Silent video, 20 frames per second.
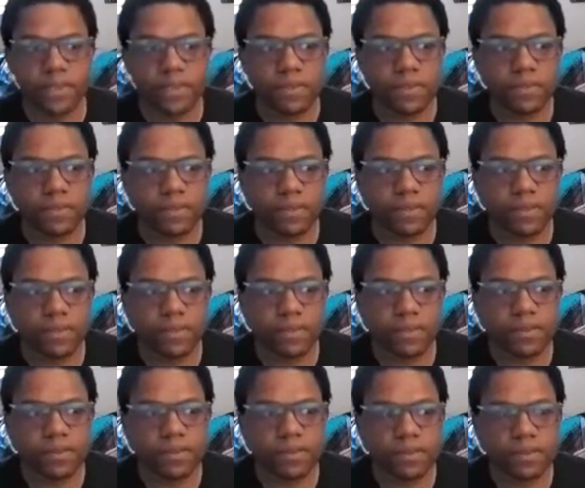
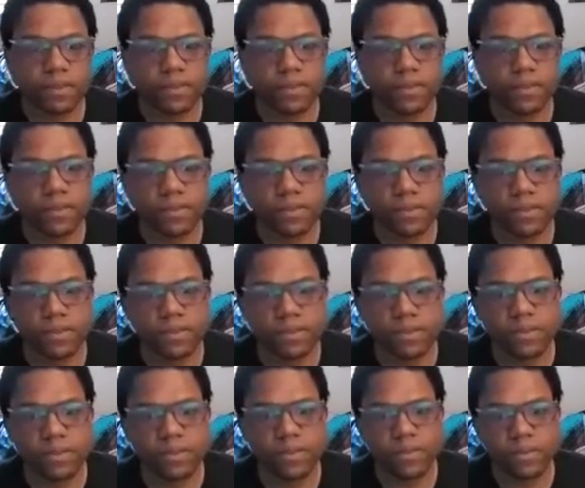
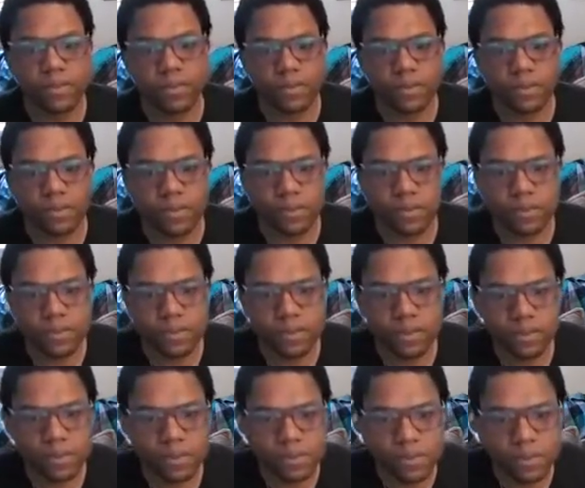
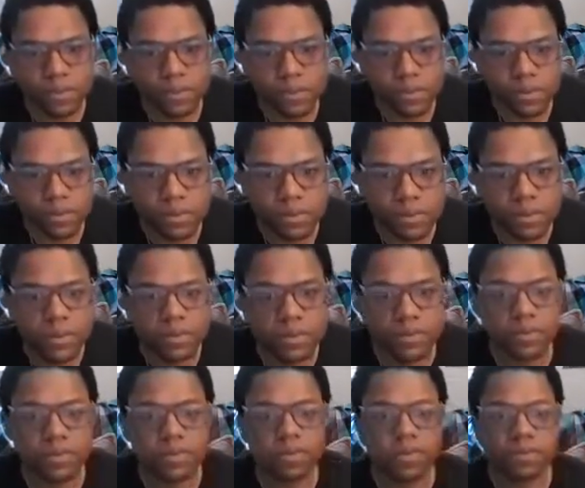
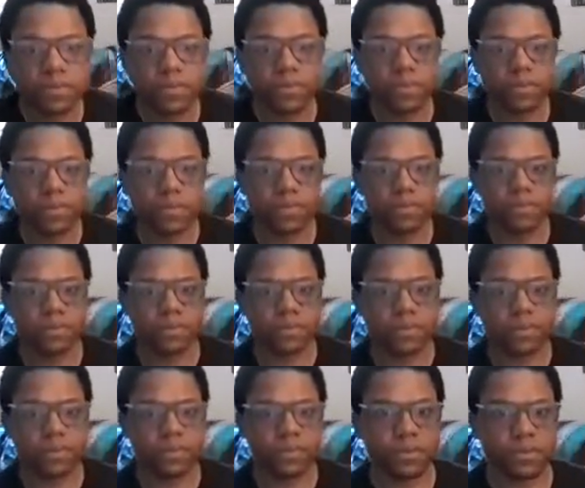
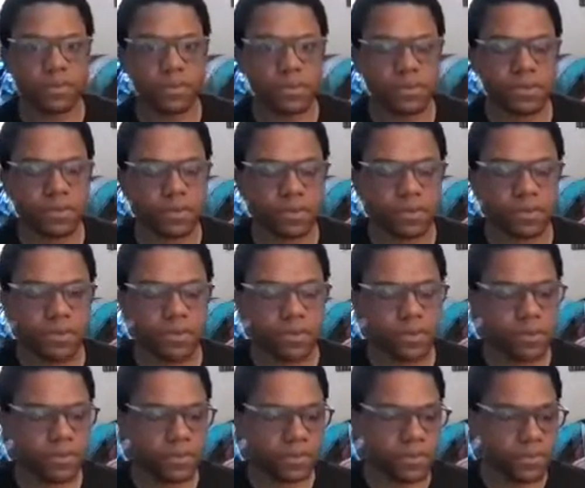
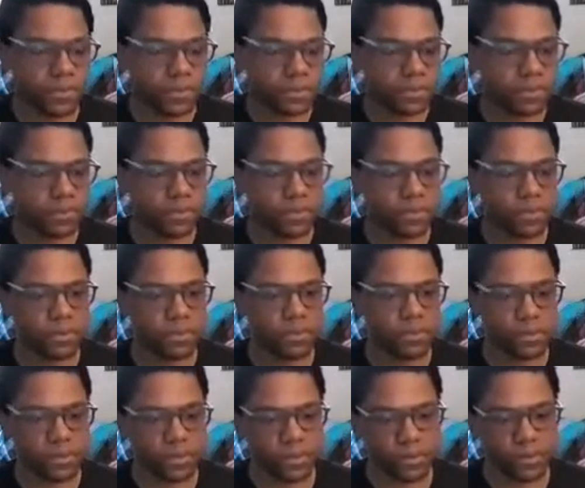
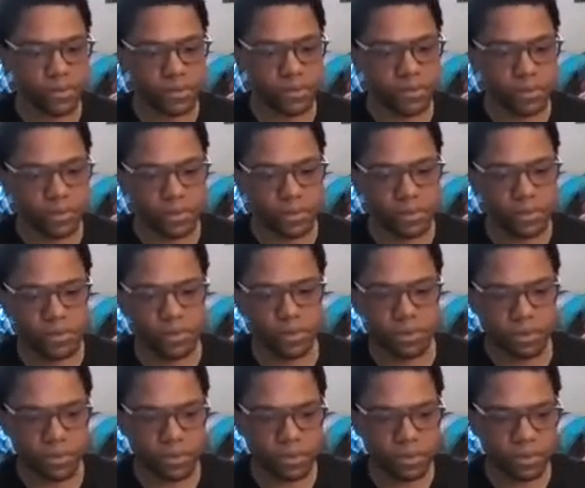(silent)